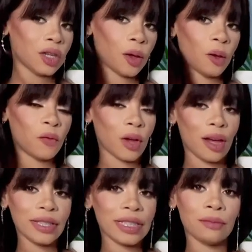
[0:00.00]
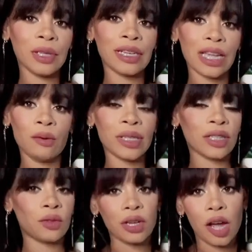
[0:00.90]
for content, because I was just
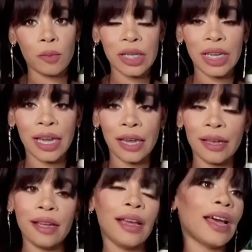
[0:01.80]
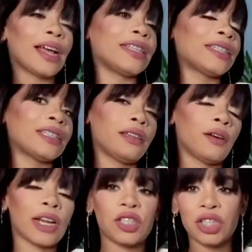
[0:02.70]
gonna come on here and sit down
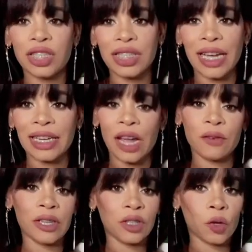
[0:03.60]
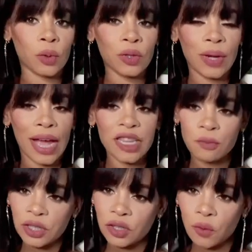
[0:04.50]
and chit chat and have girl talk with you guys, but
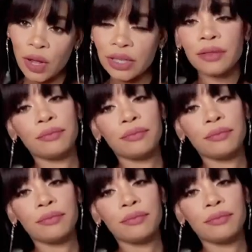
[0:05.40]
you know what,